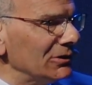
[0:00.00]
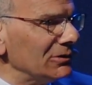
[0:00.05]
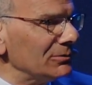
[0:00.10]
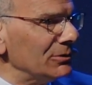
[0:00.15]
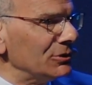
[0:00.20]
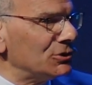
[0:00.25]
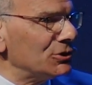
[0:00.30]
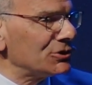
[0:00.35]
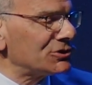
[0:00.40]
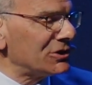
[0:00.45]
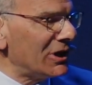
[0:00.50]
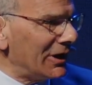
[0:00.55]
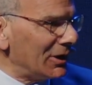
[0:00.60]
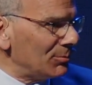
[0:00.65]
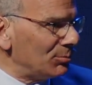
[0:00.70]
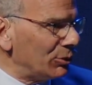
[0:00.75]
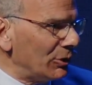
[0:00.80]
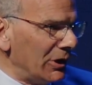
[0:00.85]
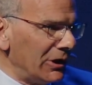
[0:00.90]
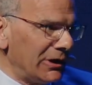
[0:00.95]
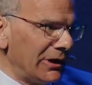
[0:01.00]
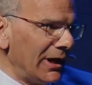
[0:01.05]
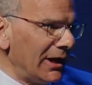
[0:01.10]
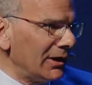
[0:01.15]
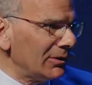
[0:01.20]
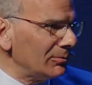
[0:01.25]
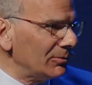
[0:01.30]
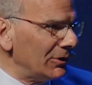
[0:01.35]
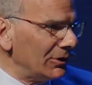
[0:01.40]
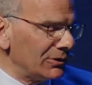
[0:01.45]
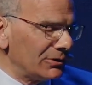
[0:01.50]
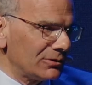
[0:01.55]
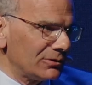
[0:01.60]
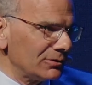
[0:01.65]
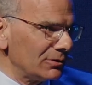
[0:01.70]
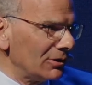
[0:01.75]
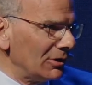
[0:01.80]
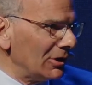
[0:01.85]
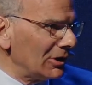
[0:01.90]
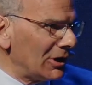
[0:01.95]
We just had a breakout with
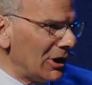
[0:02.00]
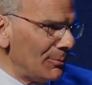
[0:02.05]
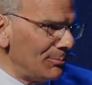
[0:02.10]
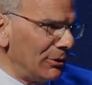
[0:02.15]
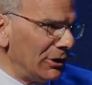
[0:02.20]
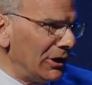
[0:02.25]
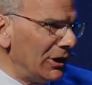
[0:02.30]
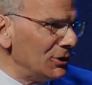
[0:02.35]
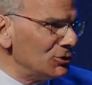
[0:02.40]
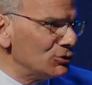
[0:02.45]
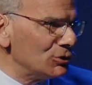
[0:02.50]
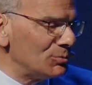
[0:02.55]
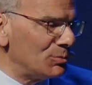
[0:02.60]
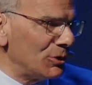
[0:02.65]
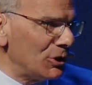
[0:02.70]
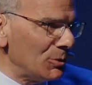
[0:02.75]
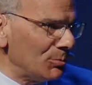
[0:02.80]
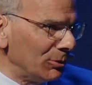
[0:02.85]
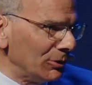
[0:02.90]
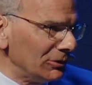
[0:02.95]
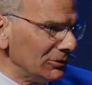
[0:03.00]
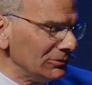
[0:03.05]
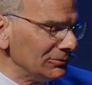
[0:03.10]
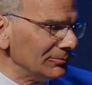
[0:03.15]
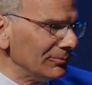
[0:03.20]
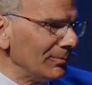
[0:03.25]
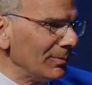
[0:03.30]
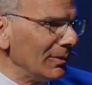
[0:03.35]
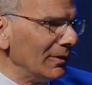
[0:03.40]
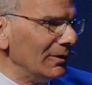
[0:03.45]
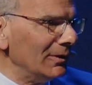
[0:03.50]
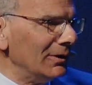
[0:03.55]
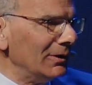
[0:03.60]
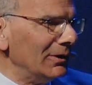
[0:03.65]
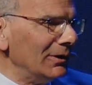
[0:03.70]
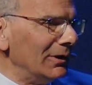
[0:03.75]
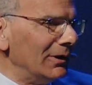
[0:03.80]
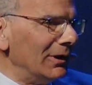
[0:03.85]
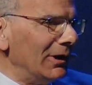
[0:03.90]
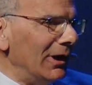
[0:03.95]
a couple hundred people.
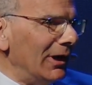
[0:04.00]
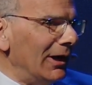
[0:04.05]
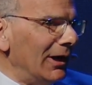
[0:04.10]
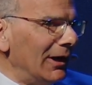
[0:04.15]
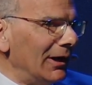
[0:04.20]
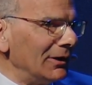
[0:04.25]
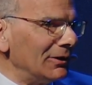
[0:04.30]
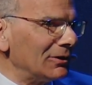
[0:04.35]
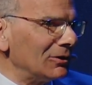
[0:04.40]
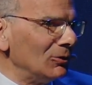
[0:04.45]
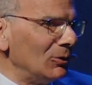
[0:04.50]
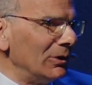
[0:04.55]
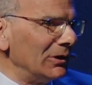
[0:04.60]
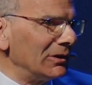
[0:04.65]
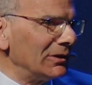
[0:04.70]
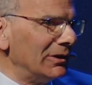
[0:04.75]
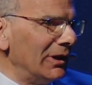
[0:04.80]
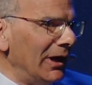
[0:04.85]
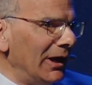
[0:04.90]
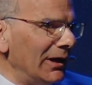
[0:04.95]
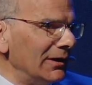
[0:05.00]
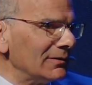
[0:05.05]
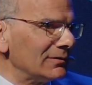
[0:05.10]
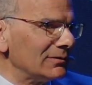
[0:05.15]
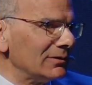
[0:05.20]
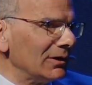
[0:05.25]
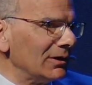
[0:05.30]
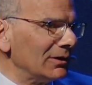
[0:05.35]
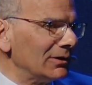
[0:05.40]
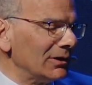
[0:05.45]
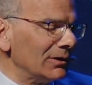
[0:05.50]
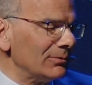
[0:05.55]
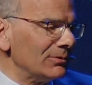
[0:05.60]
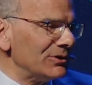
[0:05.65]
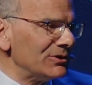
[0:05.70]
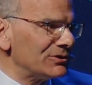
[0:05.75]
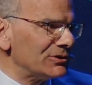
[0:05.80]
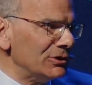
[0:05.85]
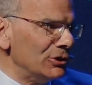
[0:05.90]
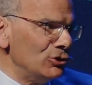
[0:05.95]
I thought that there
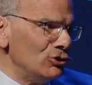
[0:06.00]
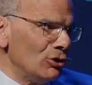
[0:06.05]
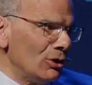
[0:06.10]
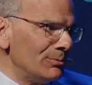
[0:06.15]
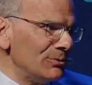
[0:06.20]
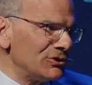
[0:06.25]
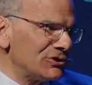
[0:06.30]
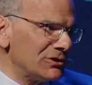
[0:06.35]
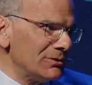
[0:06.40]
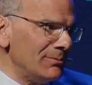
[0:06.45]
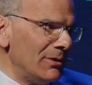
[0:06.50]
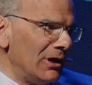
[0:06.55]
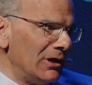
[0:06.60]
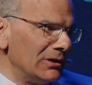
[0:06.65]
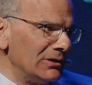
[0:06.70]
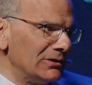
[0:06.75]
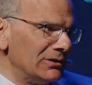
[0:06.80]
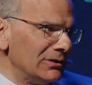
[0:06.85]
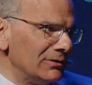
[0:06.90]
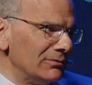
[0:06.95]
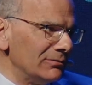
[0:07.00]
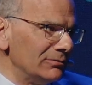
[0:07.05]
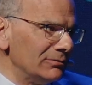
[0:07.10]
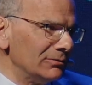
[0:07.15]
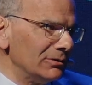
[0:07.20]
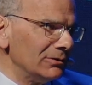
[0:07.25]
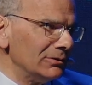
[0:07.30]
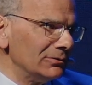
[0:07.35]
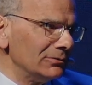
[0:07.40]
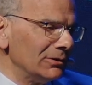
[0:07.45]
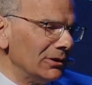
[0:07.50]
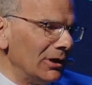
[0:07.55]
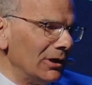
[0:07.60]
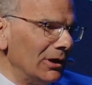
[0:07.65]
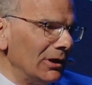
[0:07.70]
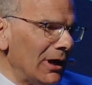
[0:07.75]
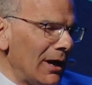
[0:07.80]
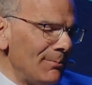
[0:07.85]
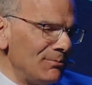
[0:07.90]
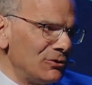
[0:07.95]
was an enormous amount of
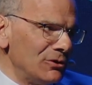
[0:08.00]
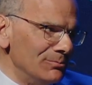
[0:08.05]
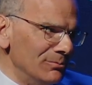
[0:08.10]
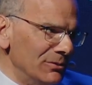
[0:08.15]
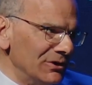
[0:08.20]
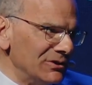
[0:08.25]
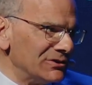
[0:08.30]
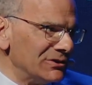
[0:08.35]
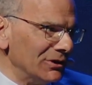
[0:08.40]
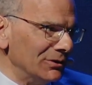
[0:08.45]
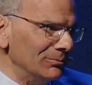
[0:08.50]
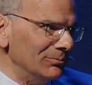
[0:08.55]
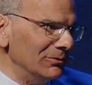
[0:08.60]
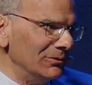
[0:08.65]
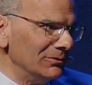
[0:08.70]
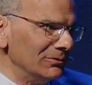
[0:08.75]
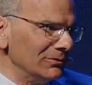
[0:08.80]
optimism